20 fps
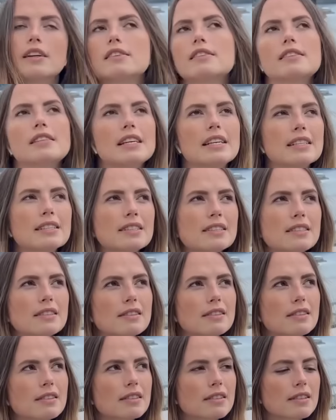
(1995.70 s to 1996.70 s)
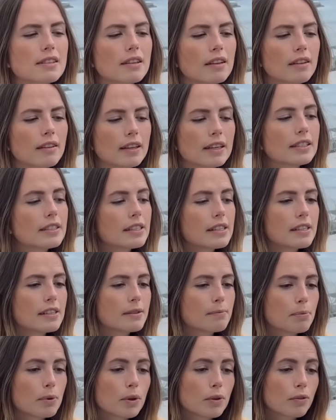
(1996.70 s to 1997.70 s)
since this is
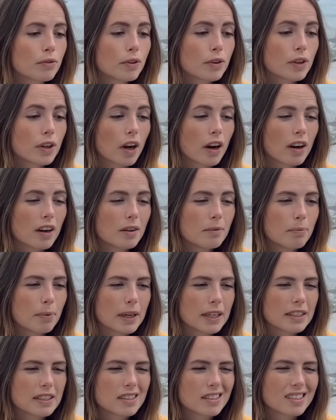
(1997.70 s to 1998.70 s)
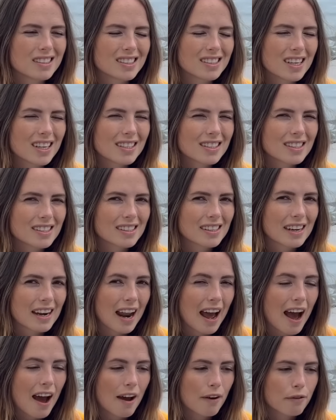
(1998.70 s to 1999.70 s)
beautiful yarn but it's just
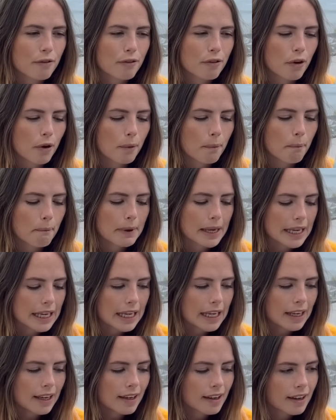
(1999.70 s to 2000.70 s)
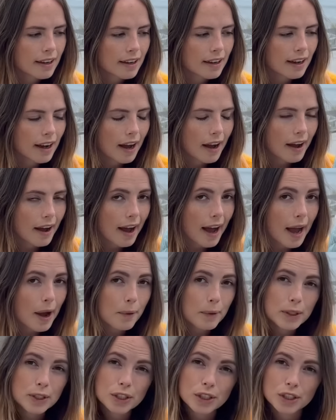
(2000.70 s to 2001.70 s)
not for me, I
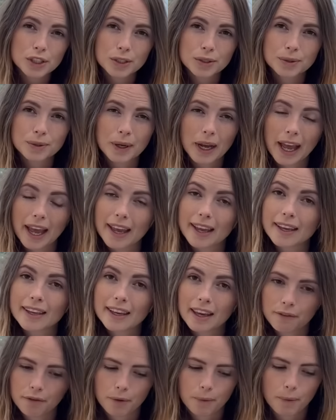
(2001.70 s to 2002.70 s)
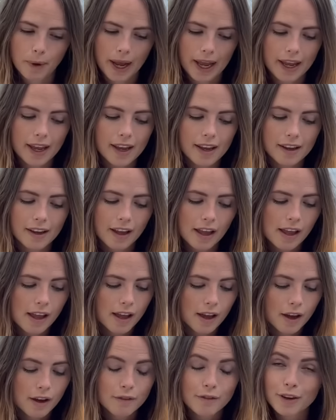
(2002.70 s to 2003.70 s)
want to do a giveaway
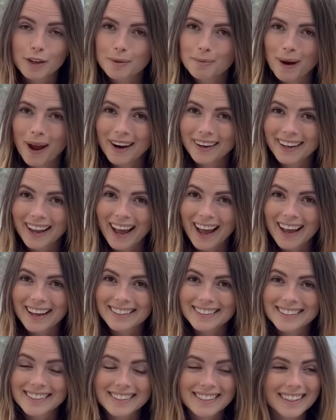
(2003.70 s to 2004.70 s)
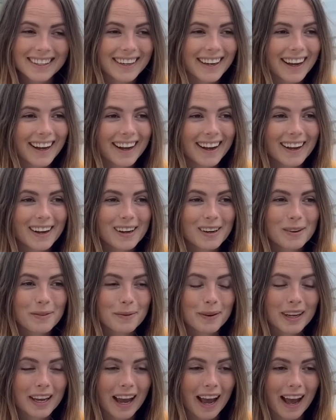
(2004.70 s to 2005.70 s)
for the podcast.
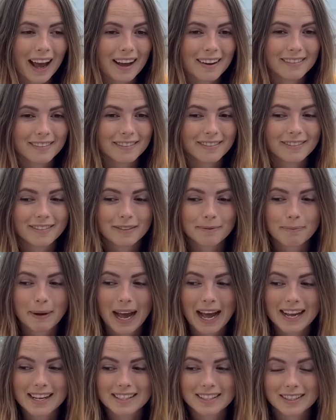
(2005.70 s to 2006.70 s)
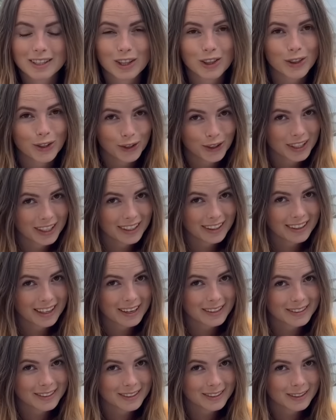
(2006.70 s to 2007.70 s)
We have passed
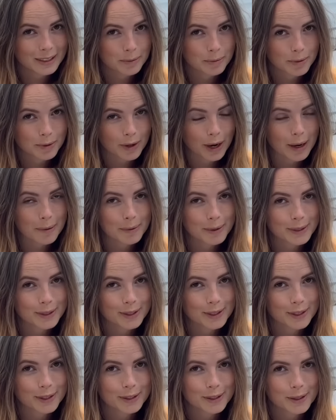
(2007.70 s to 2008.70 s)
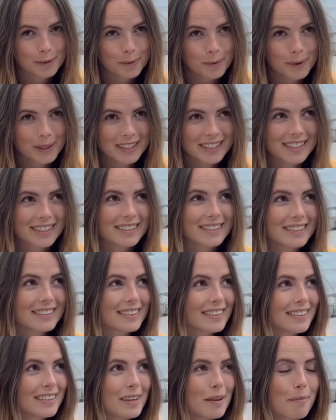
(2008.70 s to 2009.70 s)
30,000 subscribers on YouTube, which is
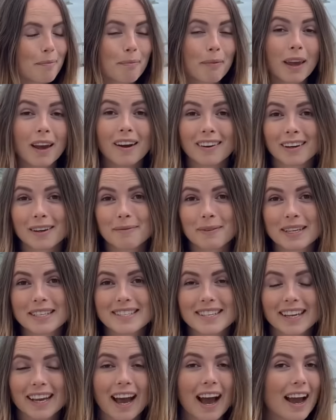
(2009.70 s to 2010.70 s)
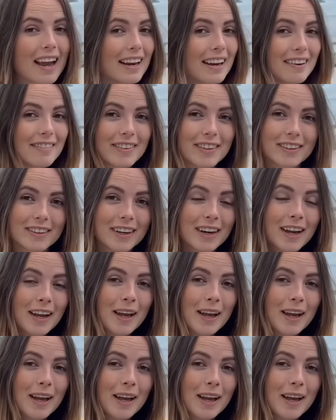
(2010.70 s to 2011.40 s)
beyond amazing. I never